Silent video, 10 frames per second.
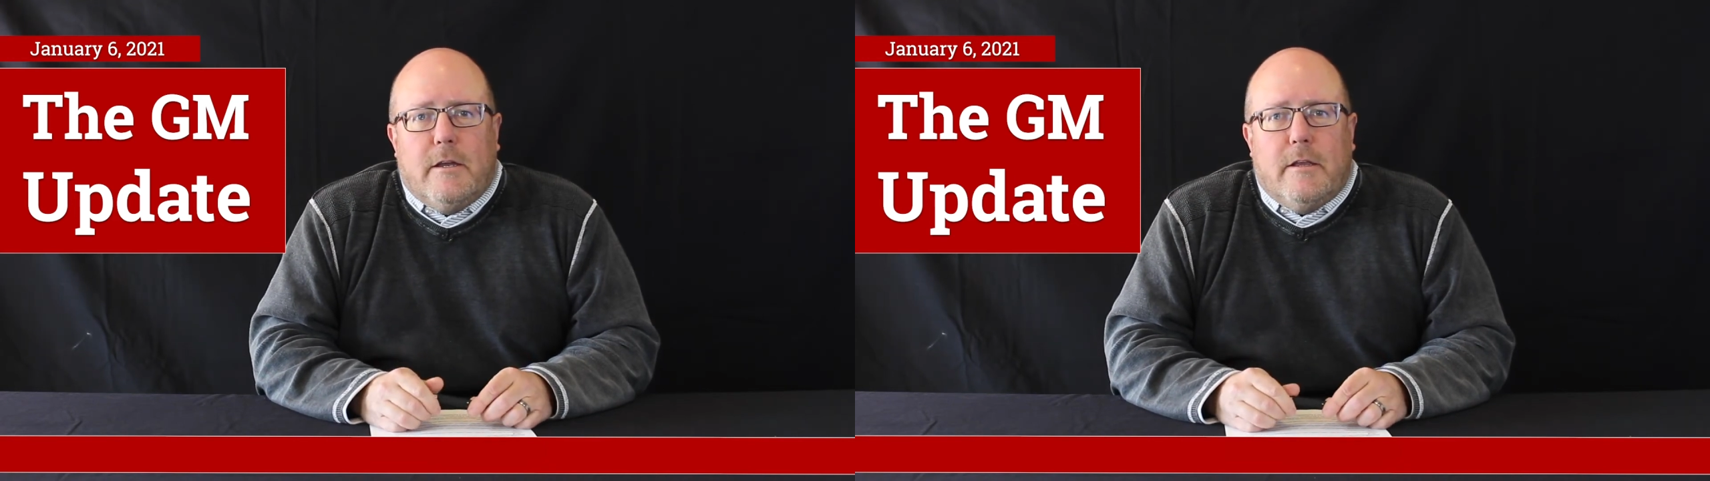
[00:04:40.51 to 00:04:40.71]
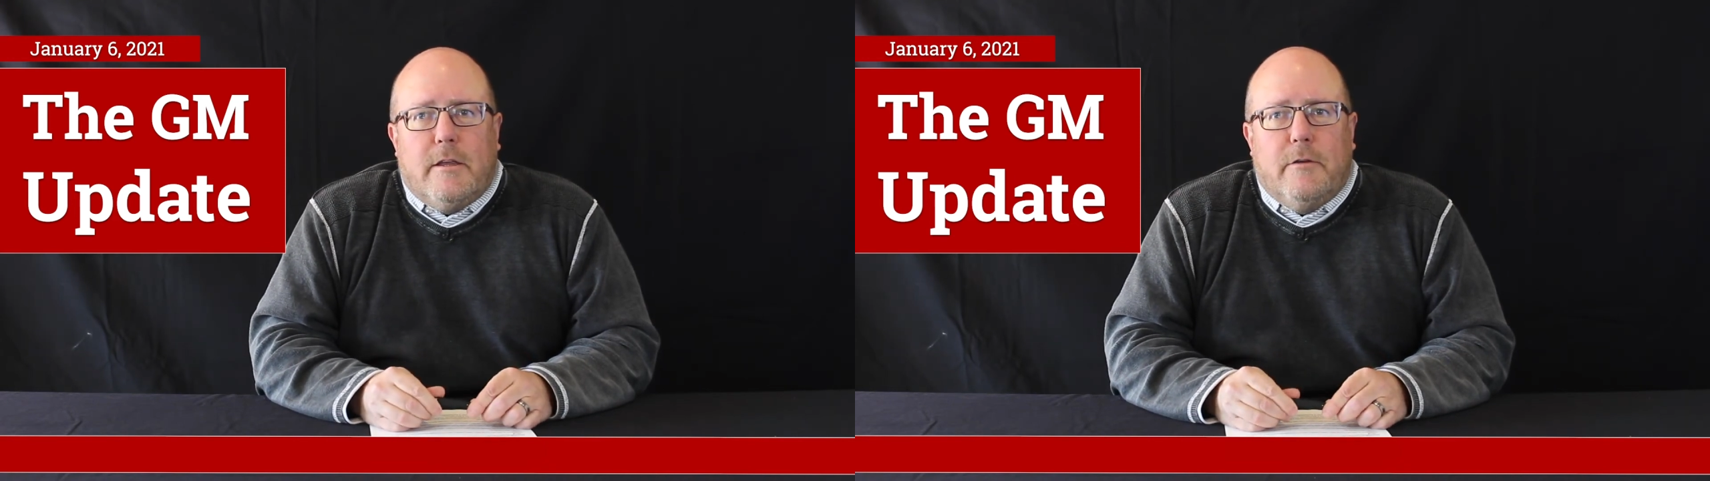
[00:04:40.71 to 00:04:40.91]

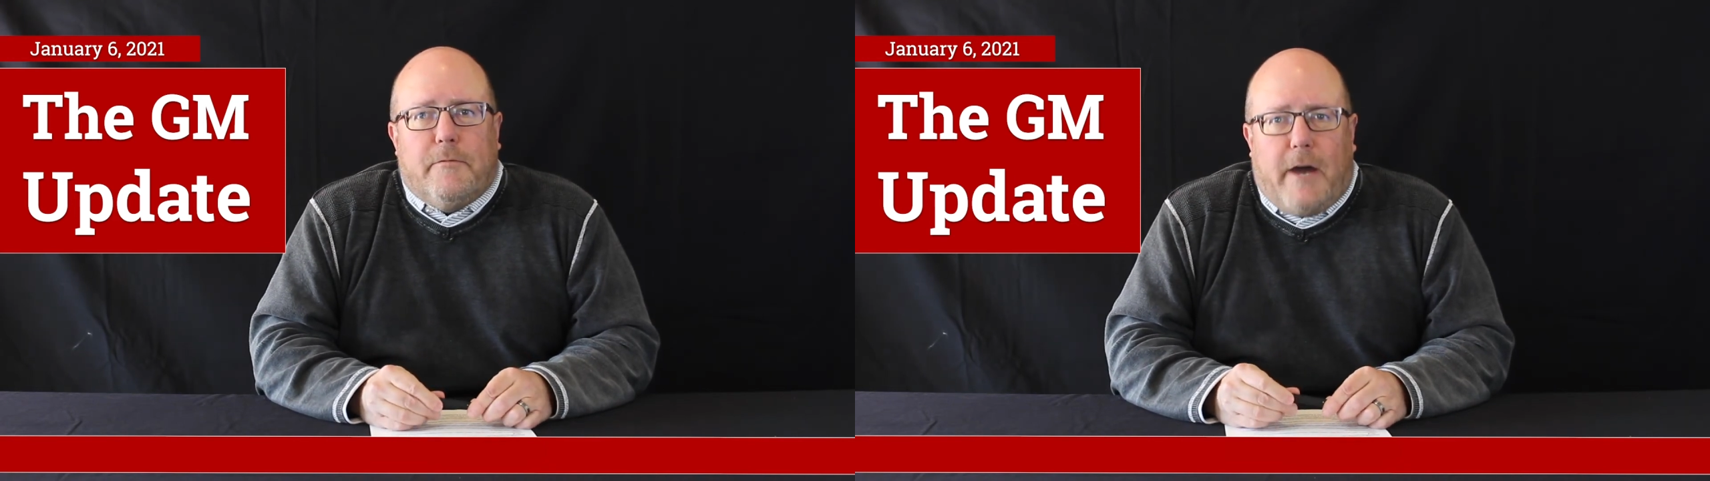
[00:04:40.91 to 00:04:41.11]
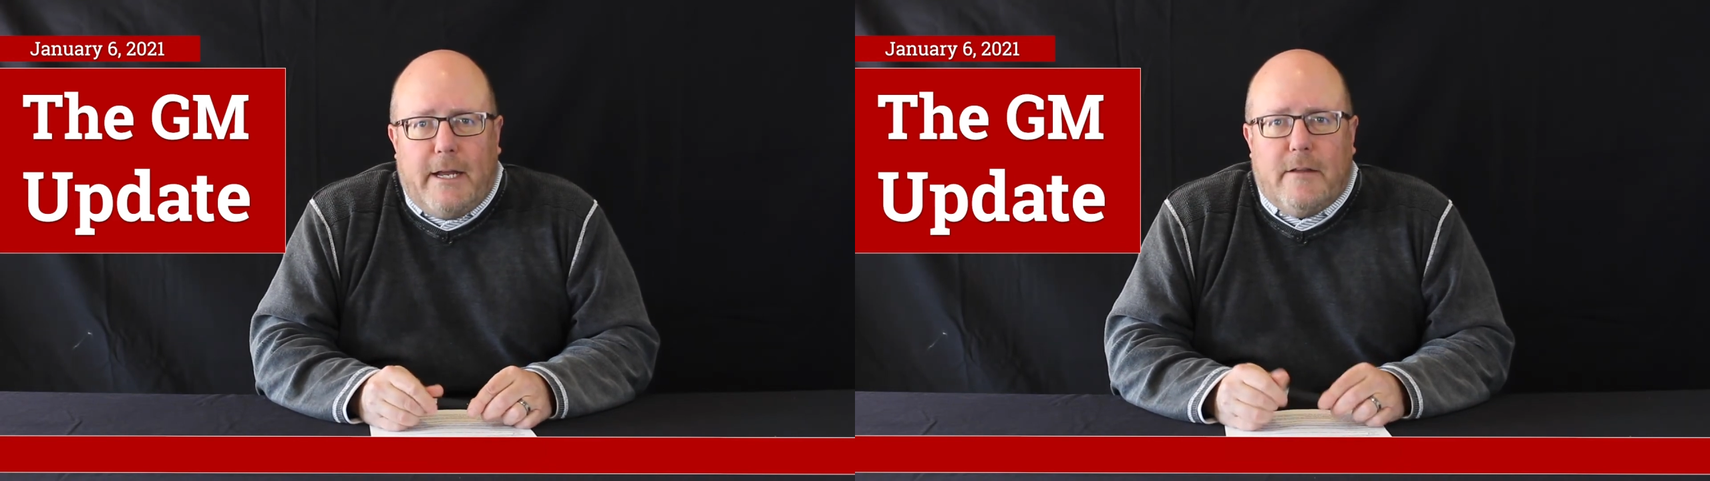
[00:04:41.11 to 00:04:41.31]
you
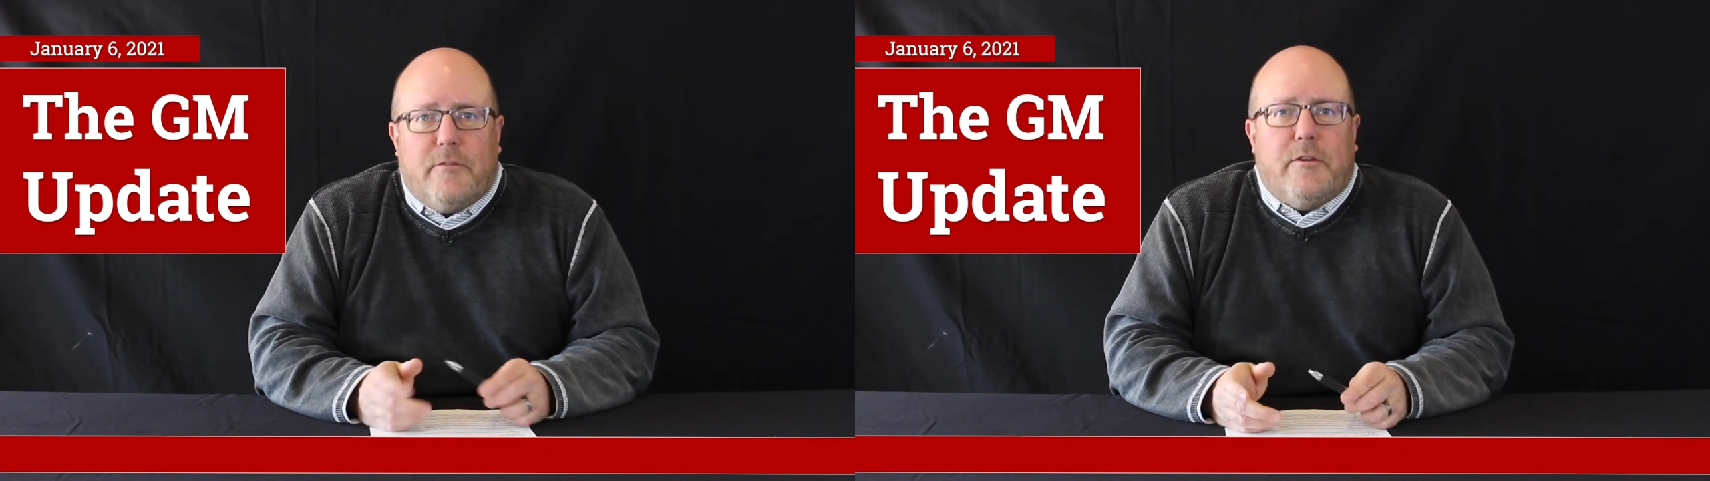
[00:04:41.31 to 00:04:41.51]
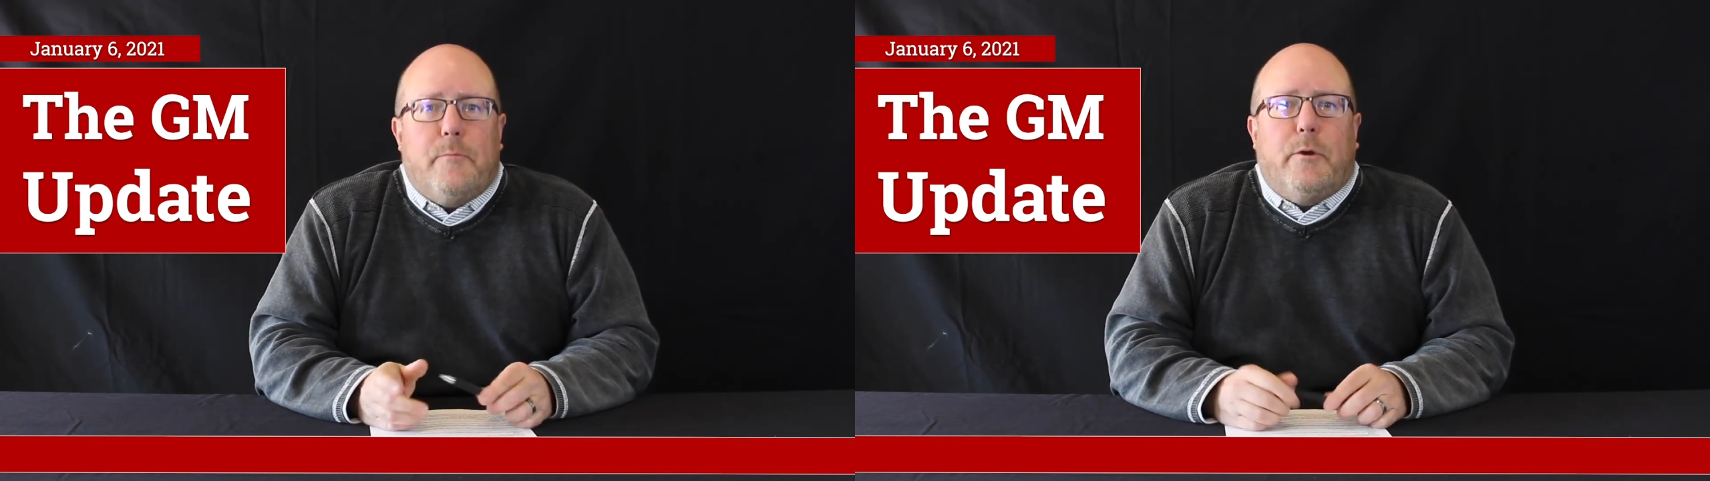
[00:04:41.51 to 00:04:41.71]
find
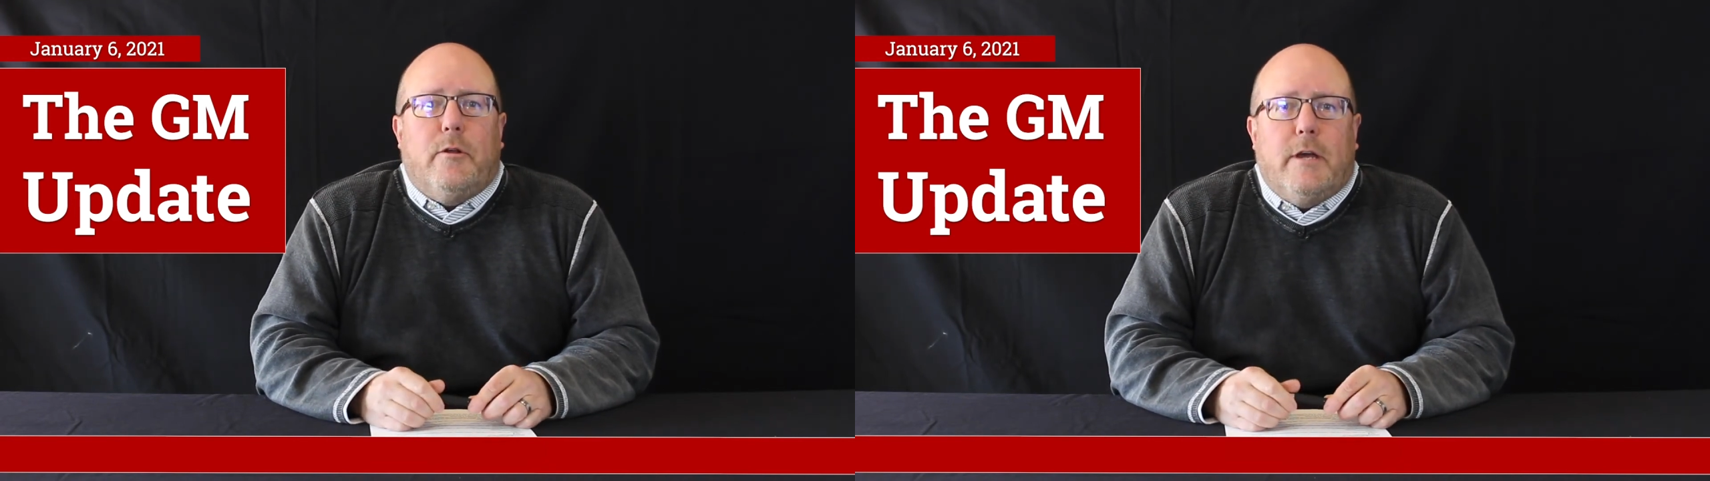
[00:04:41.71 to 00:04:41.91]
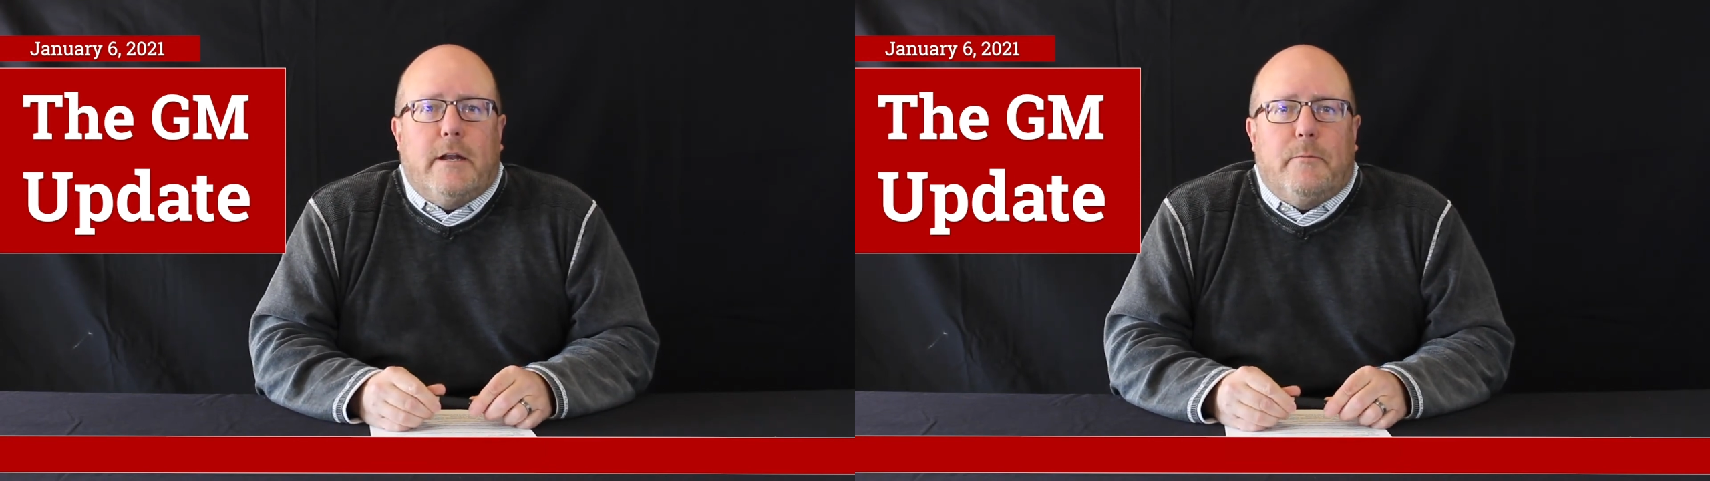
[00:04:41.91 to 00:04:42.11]
it
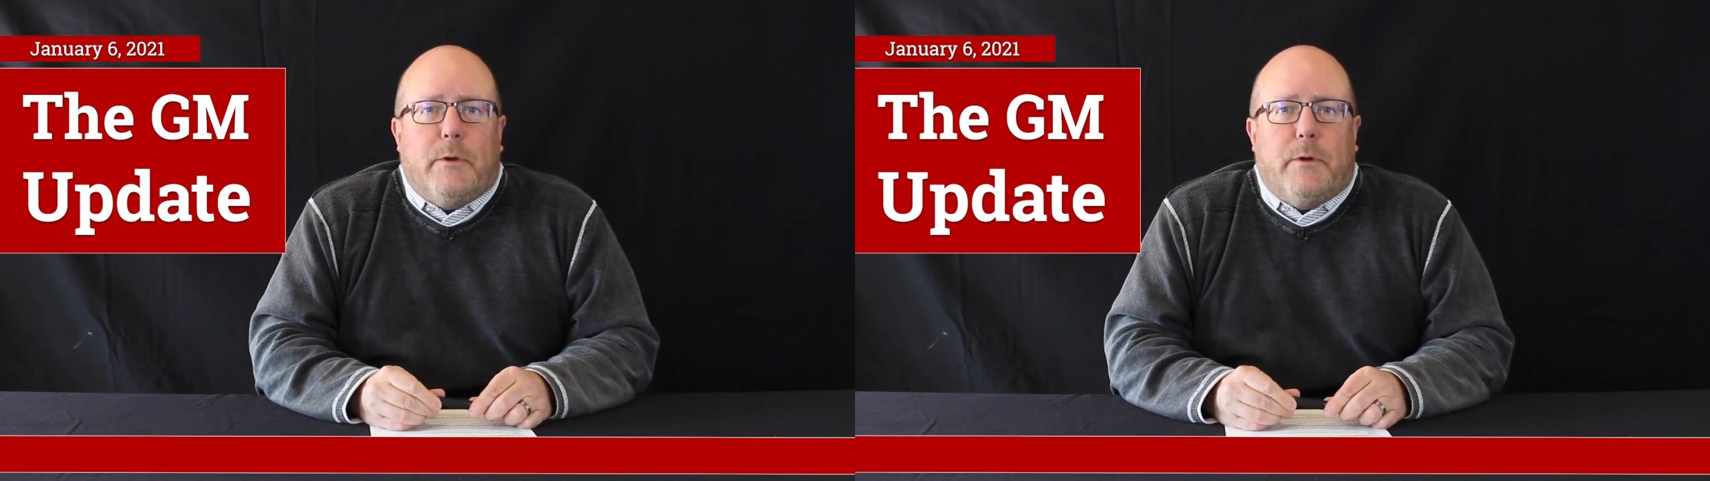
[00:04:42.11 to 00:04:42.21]
simple,